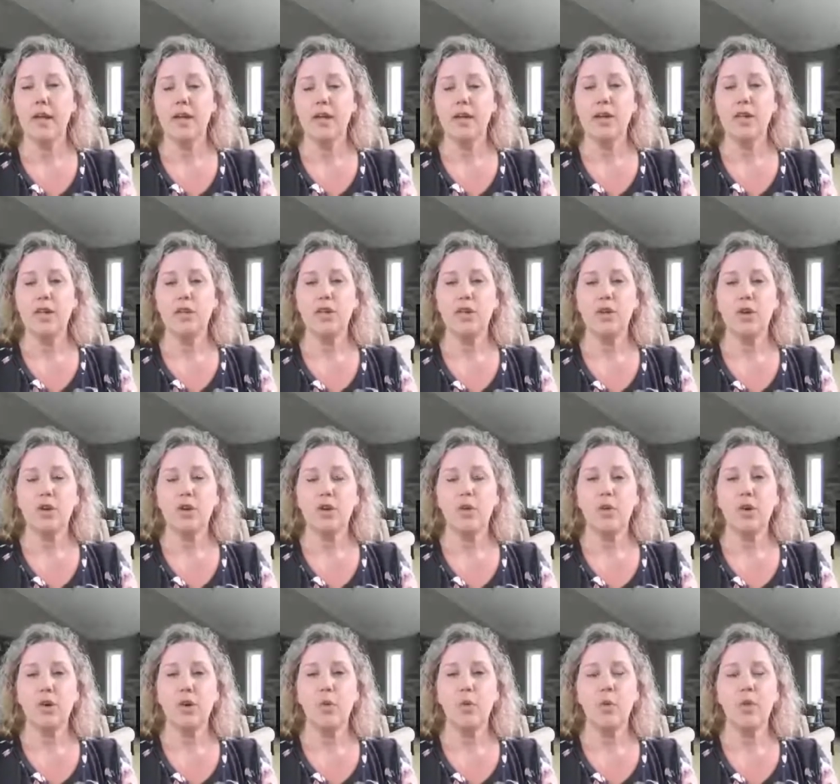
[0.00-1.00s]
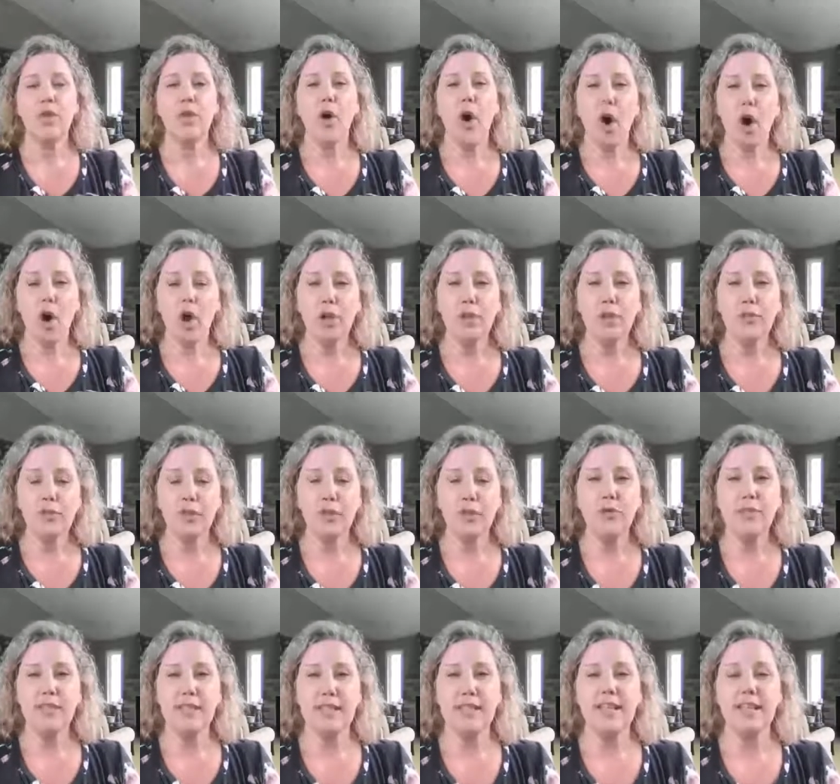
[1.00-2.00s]
So with all of
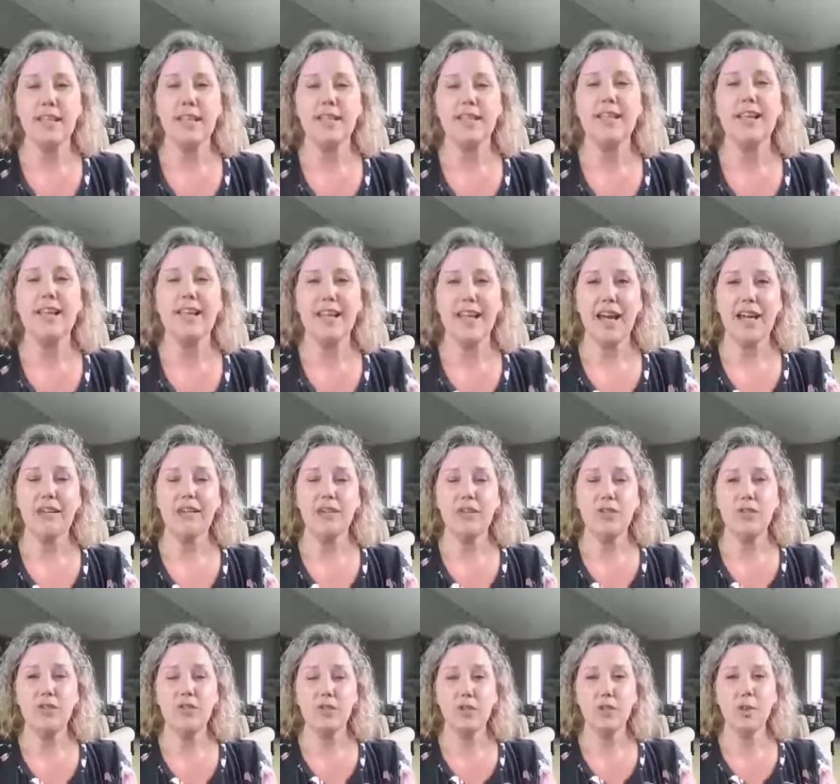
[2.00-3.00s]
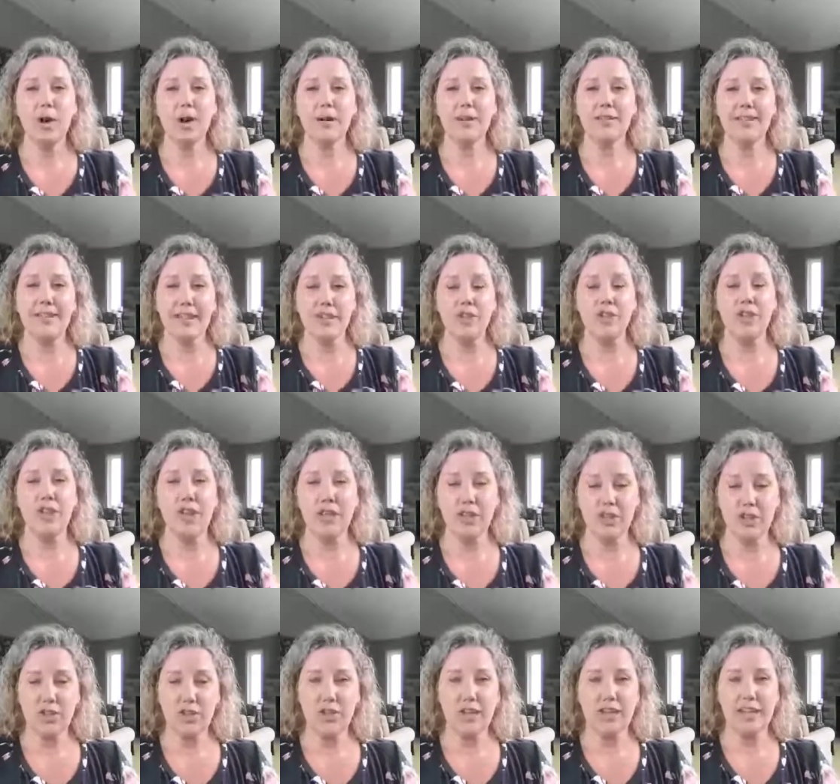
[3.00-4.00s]
those things connected to our
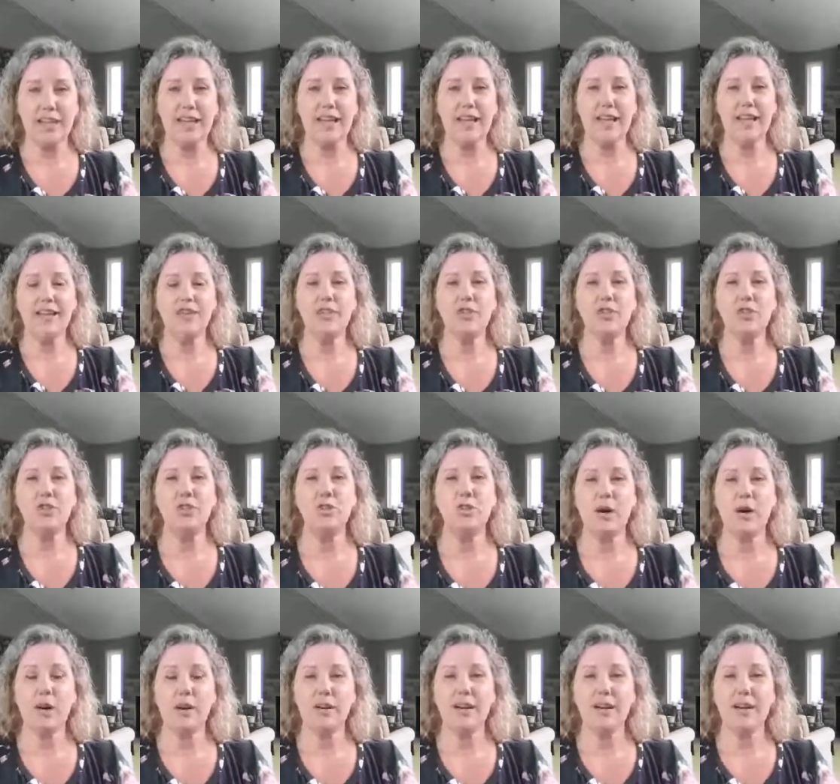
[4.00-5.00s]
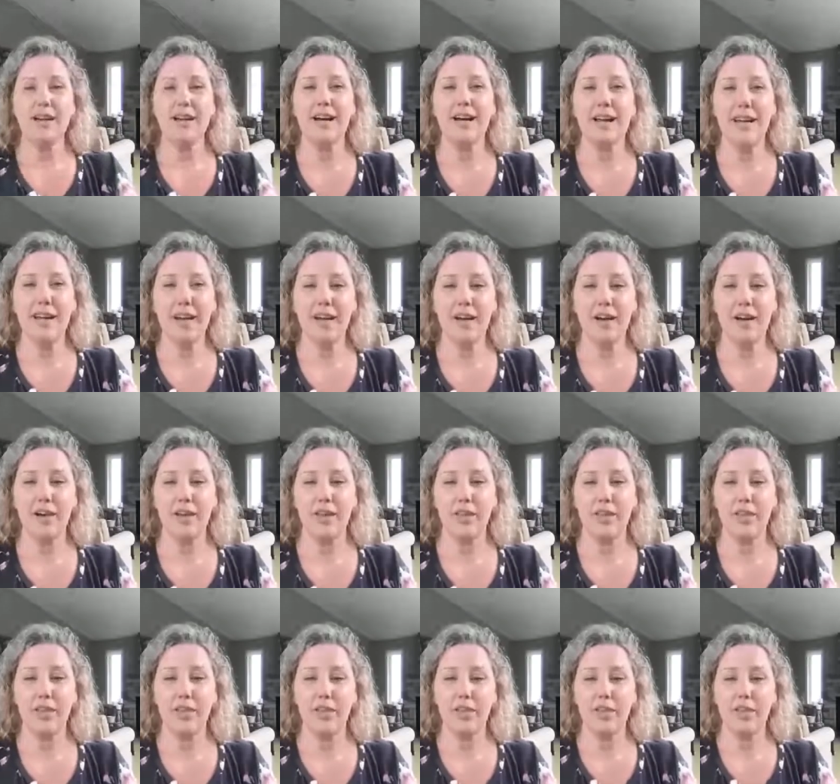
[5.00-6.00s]
digestion, connected to our gut
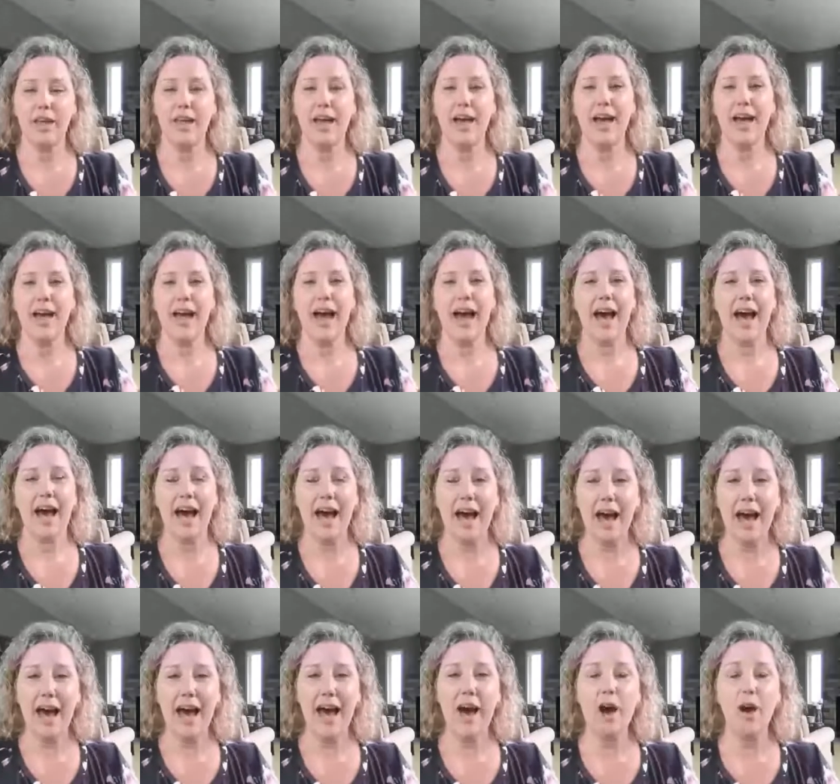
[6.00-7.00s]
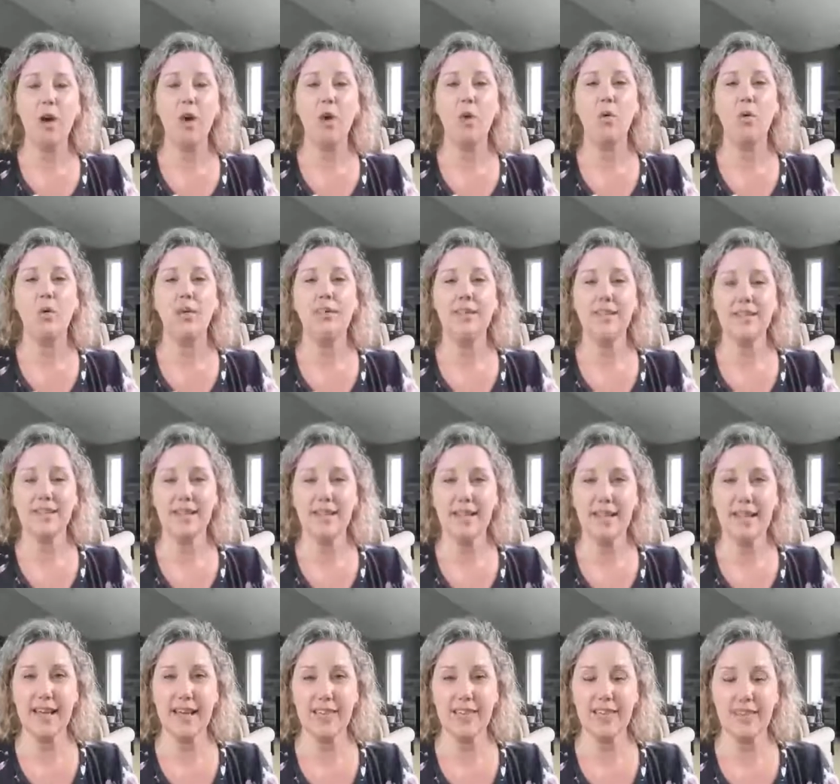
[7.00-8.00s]
health, how does it
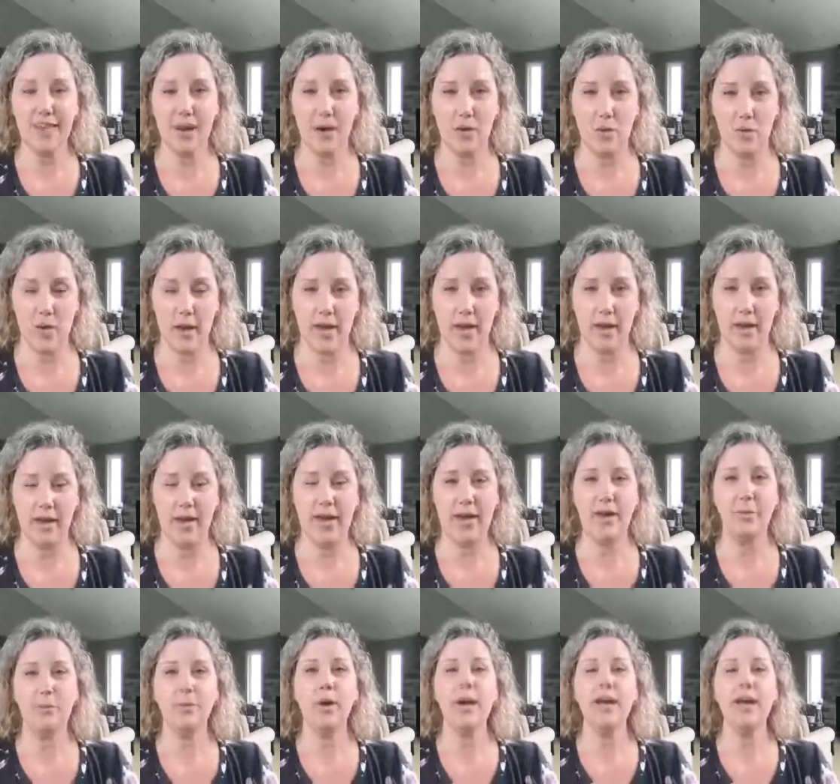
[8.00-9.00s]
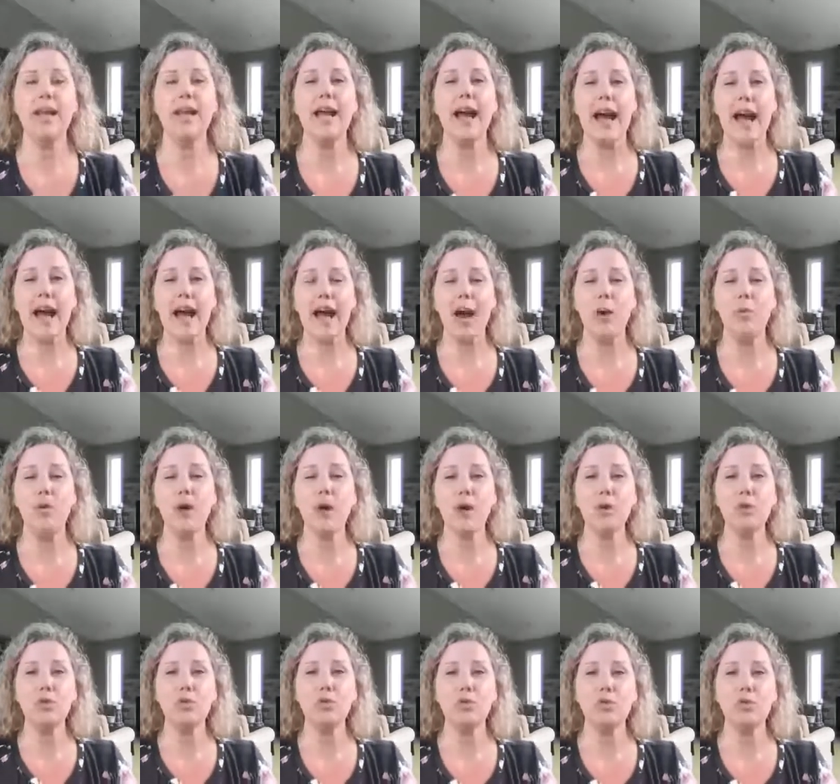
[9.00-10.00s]
get that way, right? What
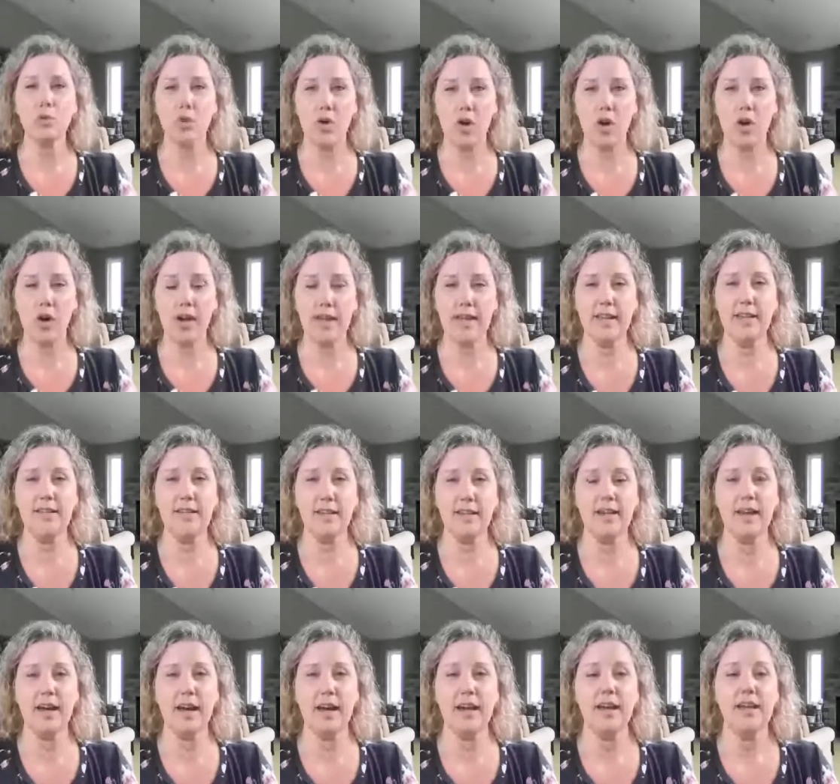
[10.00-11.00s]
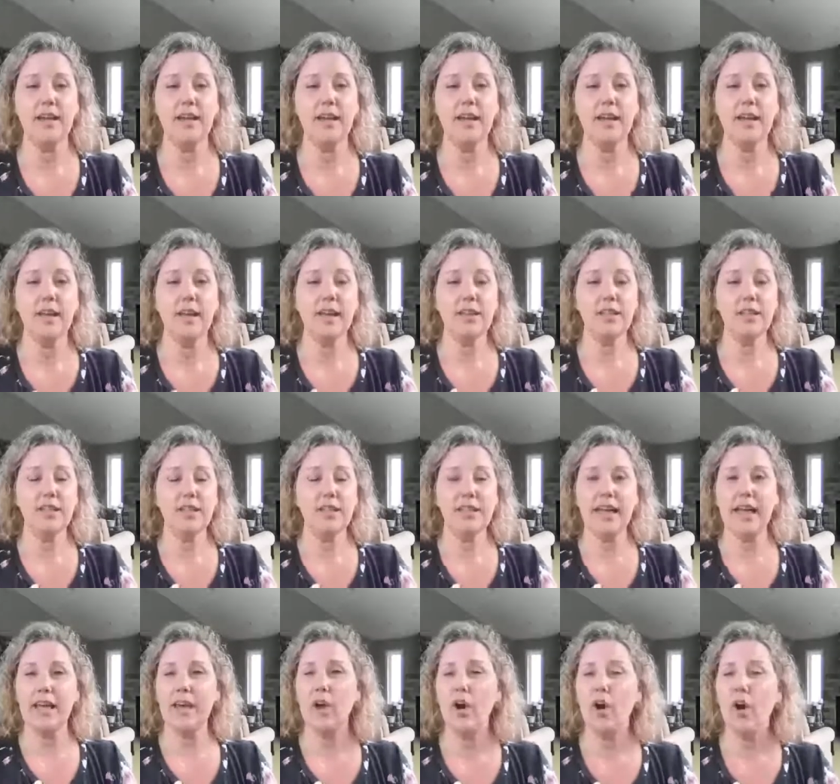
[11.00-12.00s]
goes wrong in the gut to
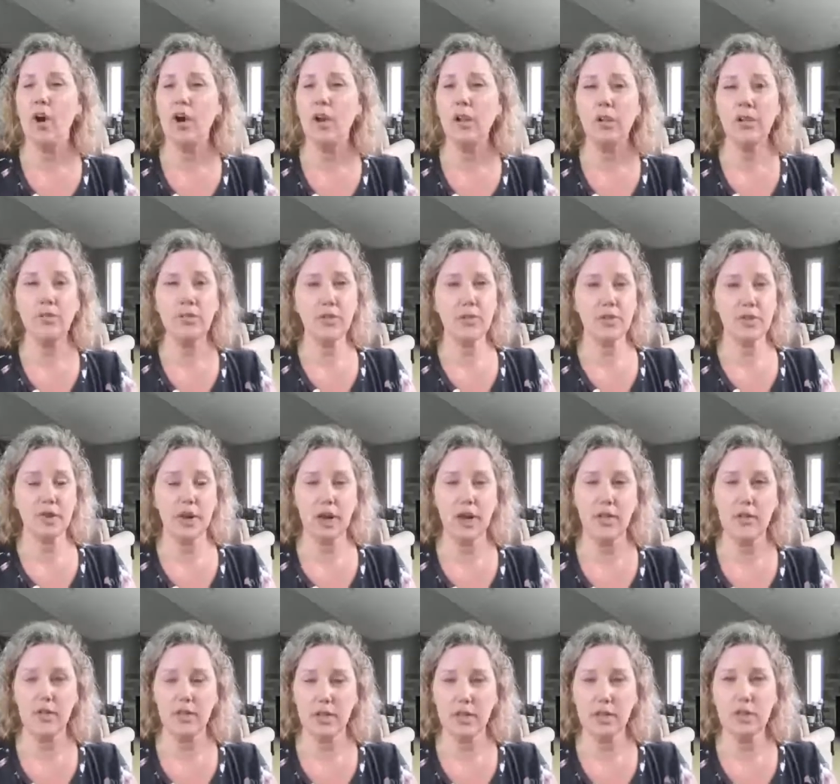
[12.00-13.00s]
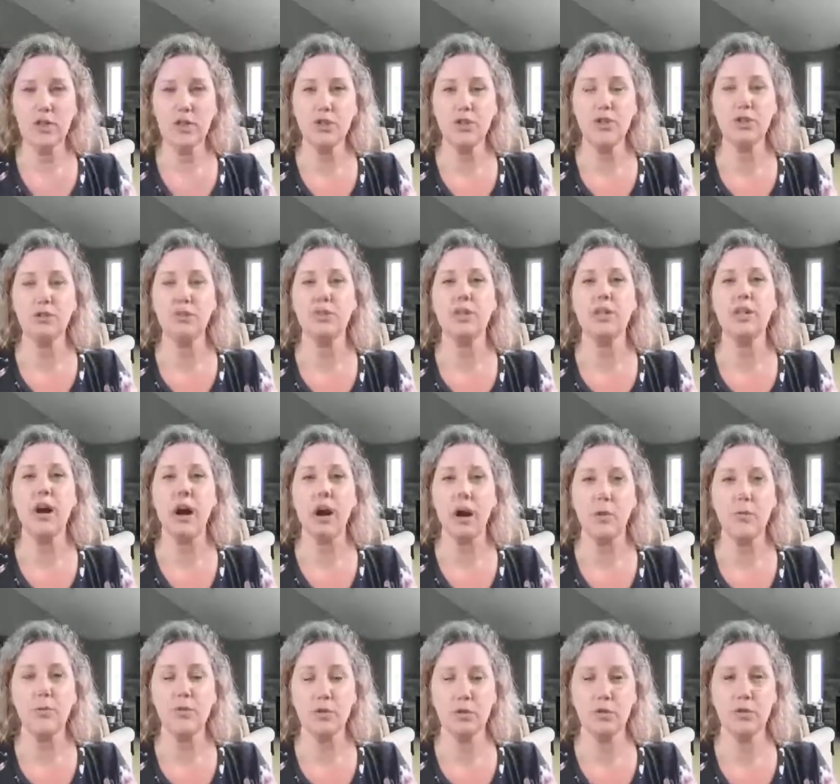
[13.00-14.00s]
let all of those other issues
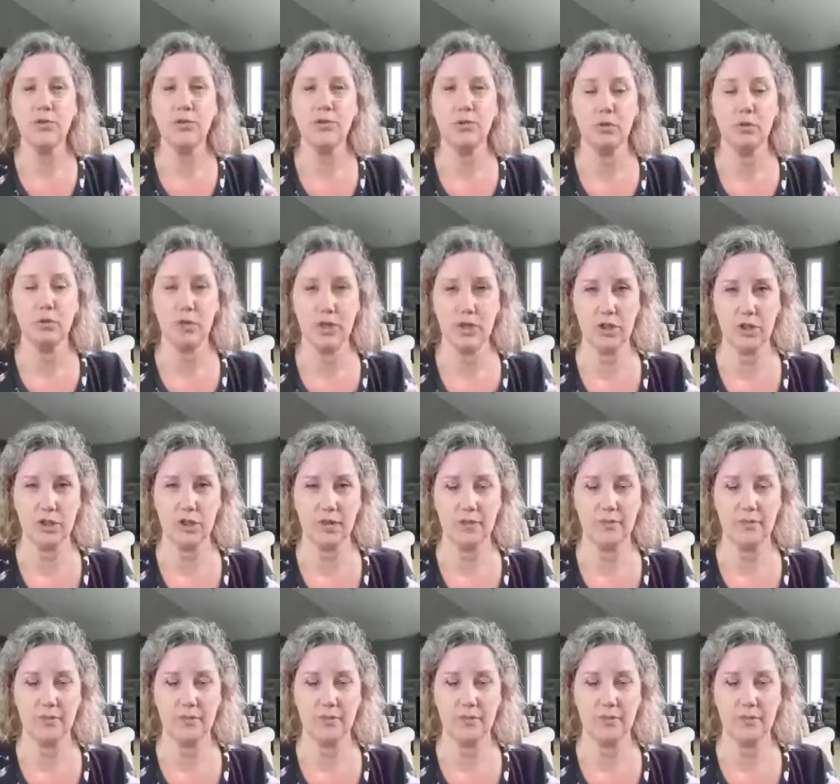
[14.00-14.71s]
come to fruition?